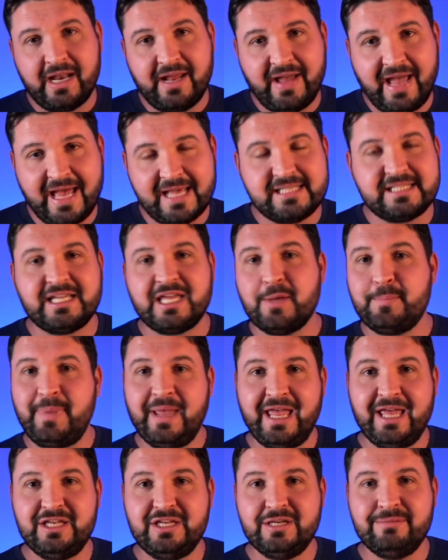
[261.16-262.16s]
of as a
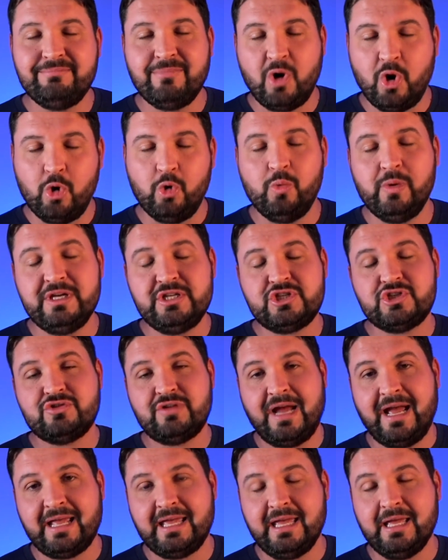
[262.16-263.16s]
companion, always
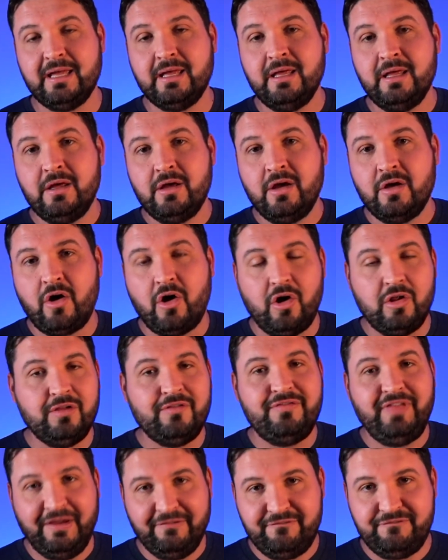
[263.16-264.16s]
tracking all
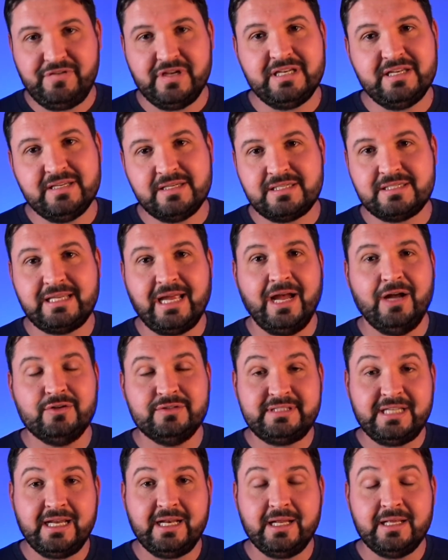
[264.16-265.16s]
of that fitness style
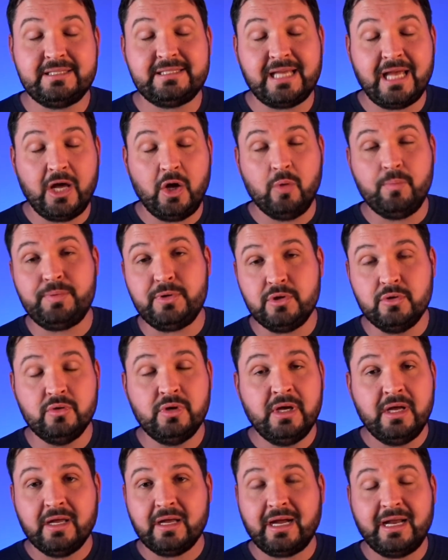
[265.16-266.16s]
data to help
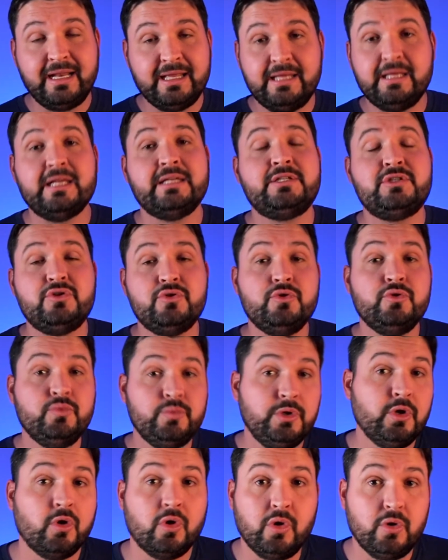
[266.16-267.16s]
you kind of get to
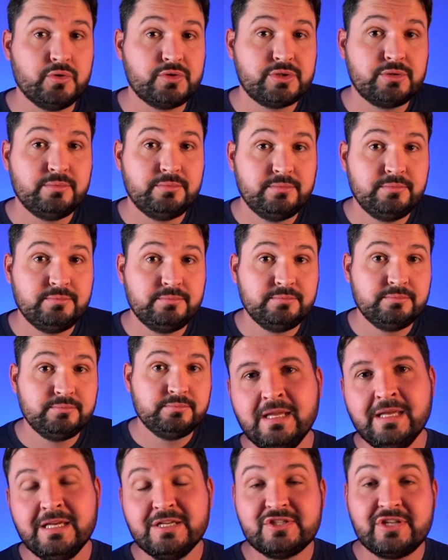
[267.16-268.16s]
your goals.
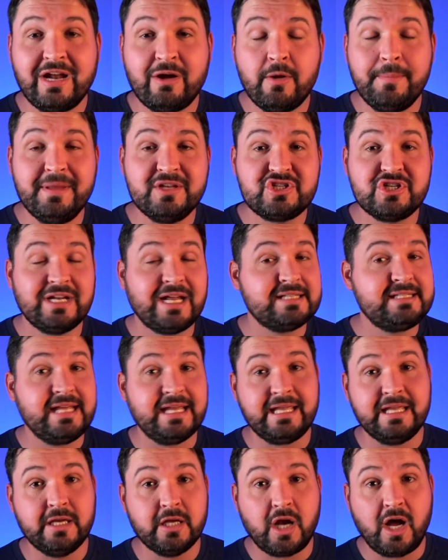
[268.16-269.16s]
So now I mentioned not
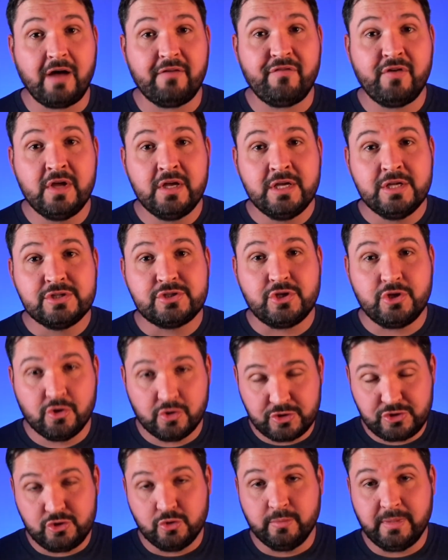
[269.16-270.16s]
taking it off, so you're
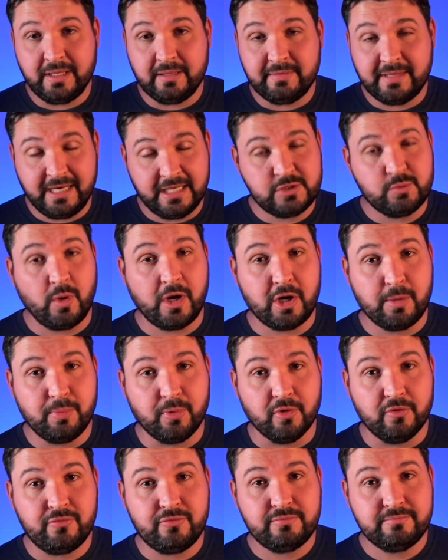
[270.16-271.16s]
assuming that it's
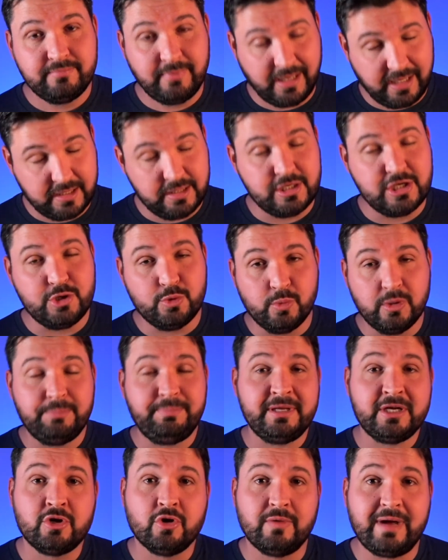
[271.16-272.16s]
waterproof, and you would
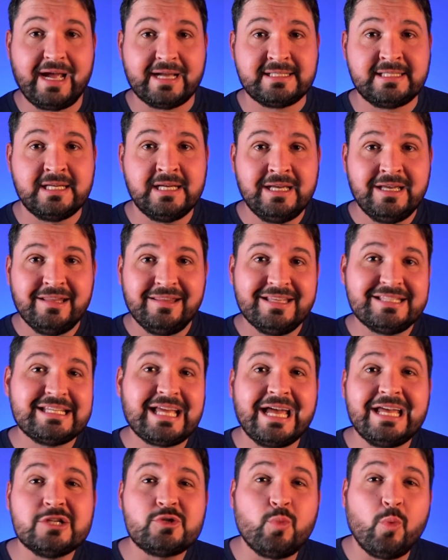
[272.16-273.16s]
be correct. This
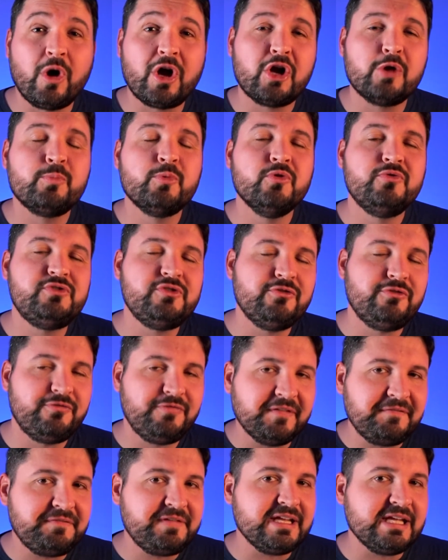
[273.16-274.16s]
guy is waterproof to
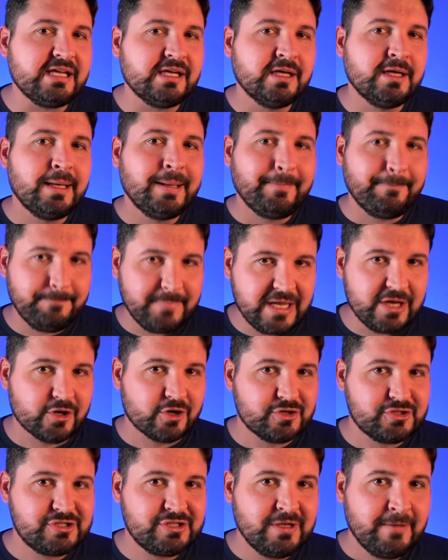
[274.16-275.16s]
50
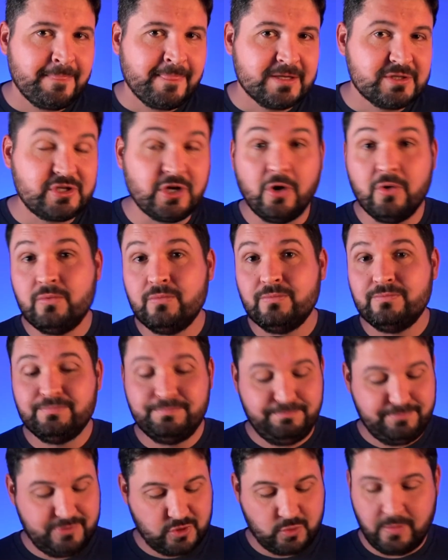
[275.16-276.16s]
meters. So
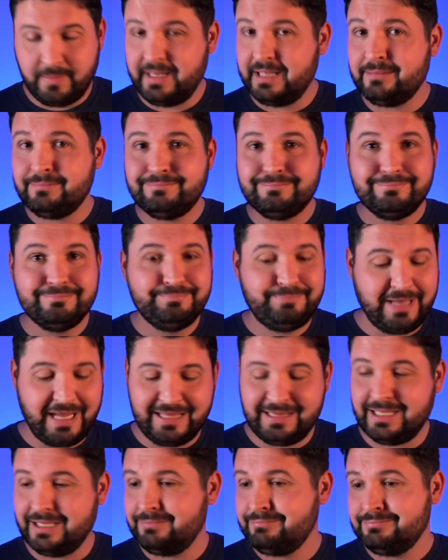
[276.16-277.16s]
swimming,
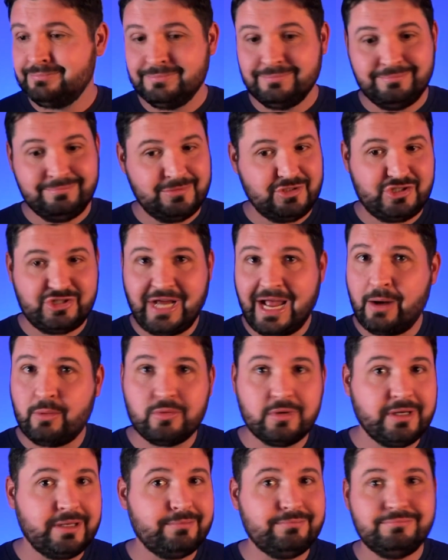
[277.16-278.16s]
bathing,
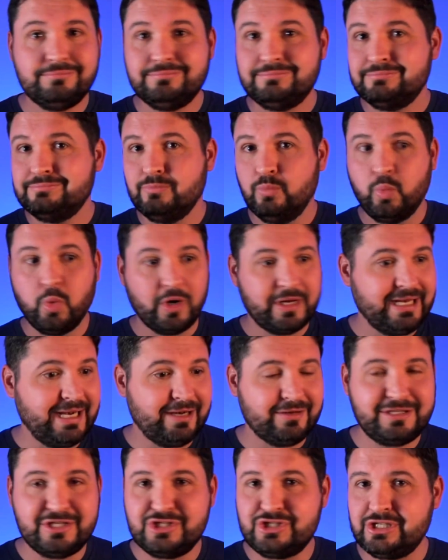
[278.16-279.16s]
showering, working
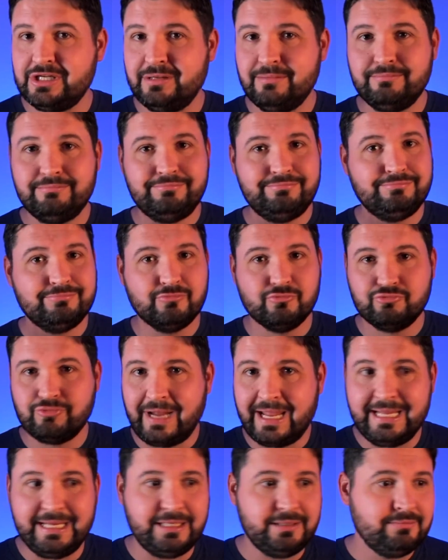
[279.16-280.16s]
out at the gym,
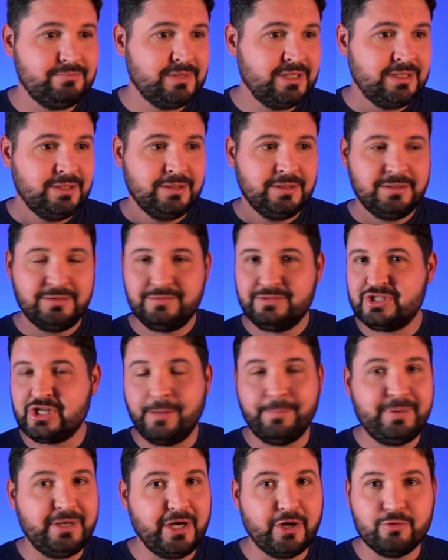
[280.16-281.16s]
rain,
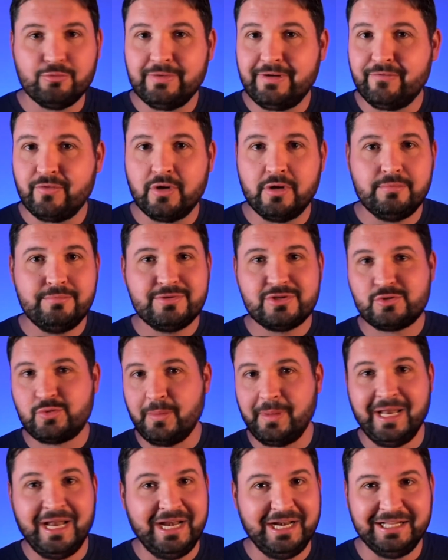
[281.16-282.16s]
jumping in a river,
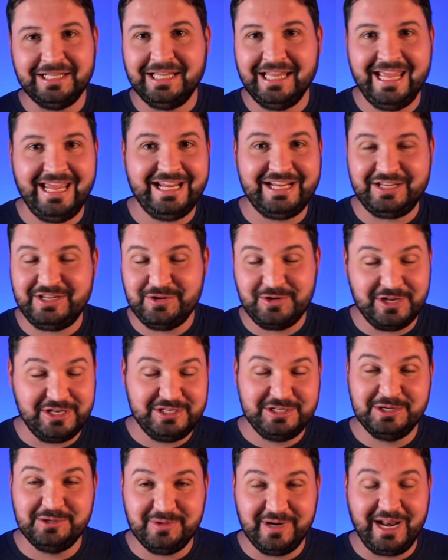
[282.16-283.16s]
swimming in a lake, you can
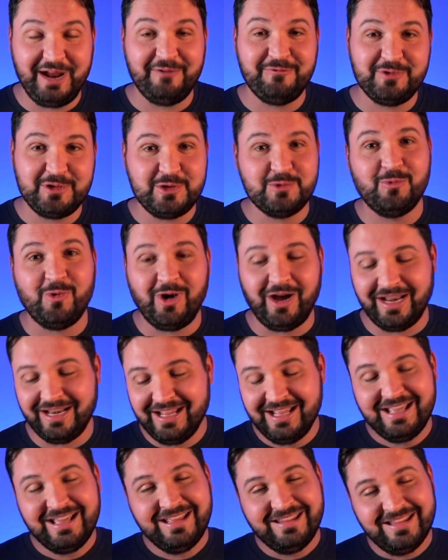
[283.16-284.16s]
do whatever you want.
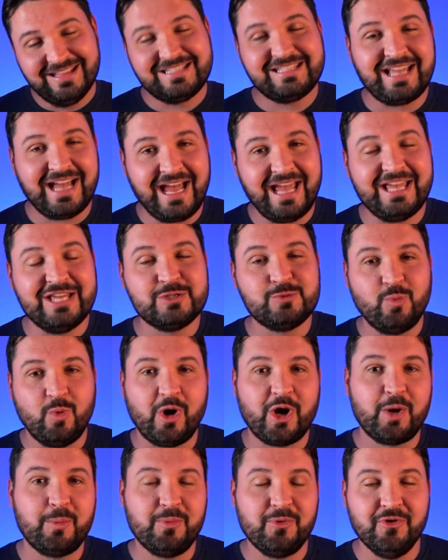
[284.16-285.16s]
This guy is
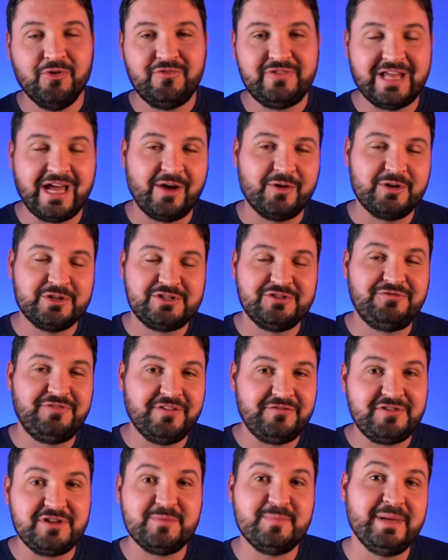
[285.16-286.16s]
waterproof down to
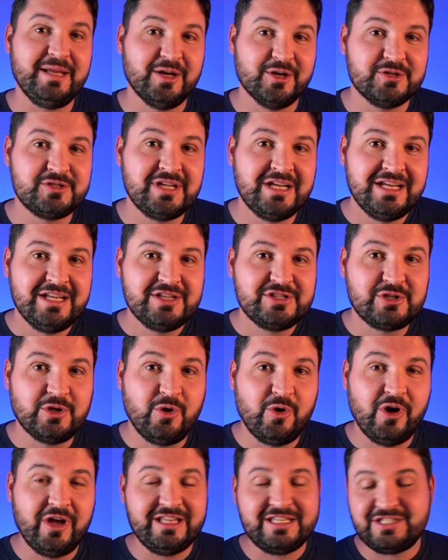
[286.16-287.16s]
50 meters.
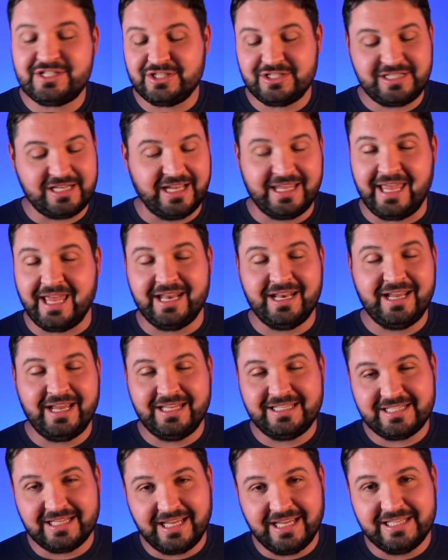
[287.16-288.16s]
So it's just, again,
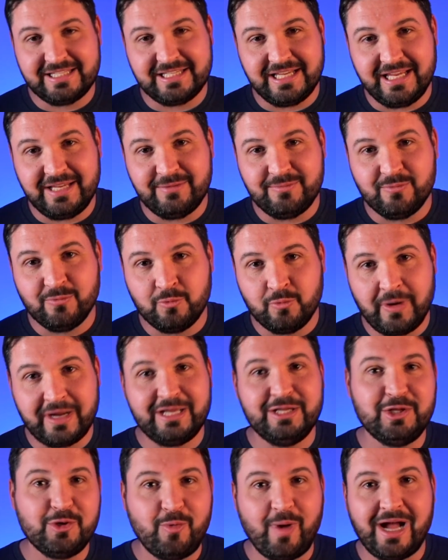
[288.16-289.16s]
it's a
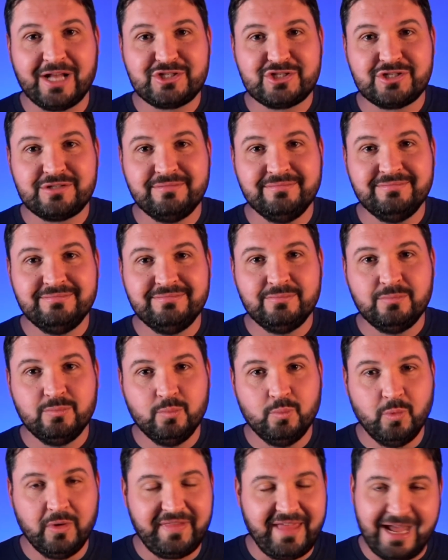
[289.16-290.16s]
regular watch
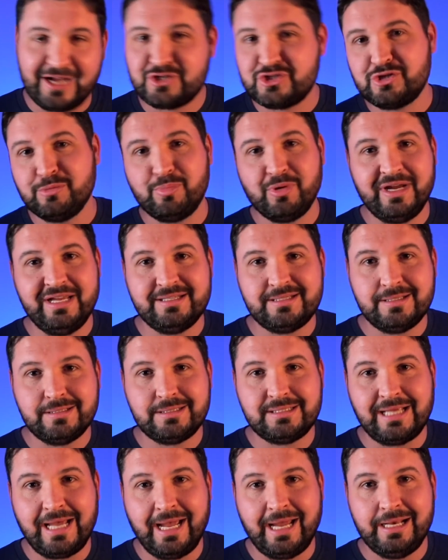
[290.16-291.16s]
with extra brains
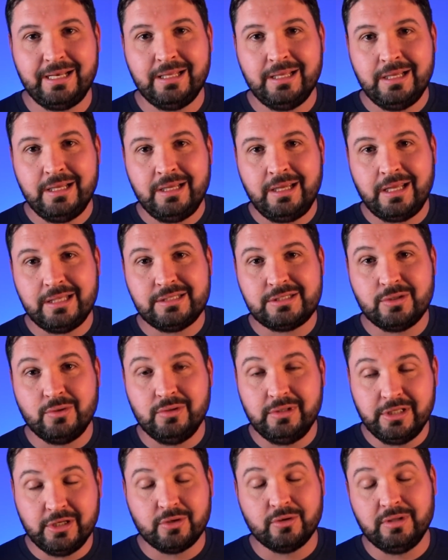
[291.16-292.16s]
inside. And so
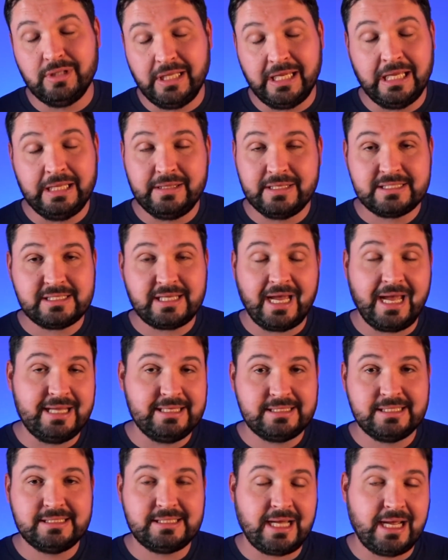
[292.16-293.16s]
literally, this guy
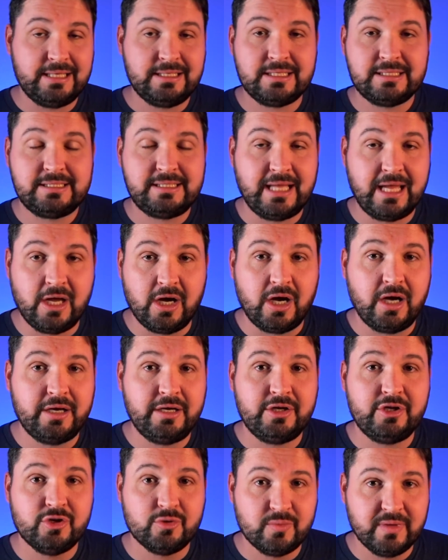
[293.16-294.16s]
is designed to stay
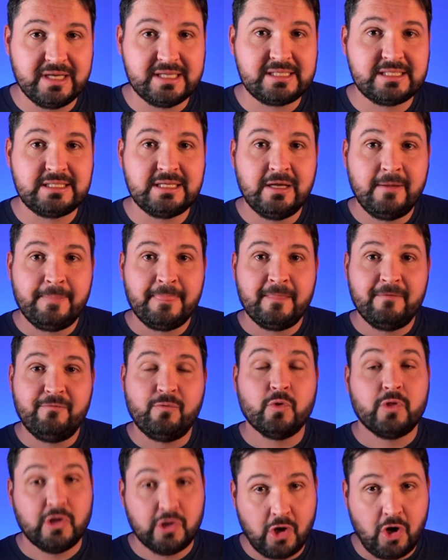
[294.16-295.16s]
on your wrist
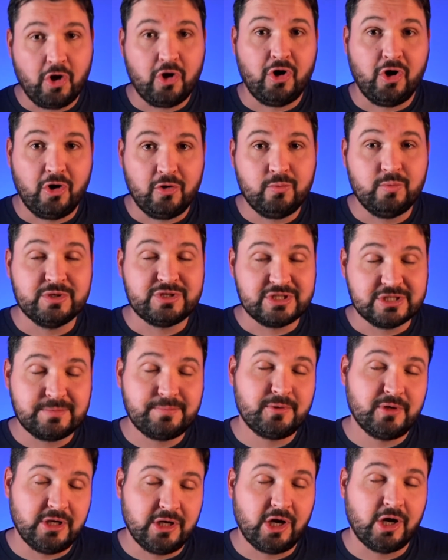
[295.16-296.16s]
for the long haul, which is
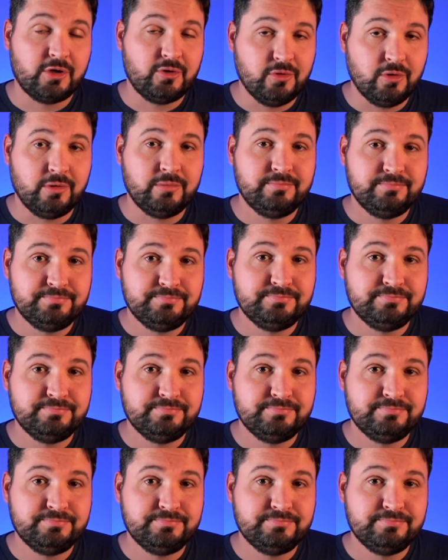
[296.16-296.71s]
pretty darn cool.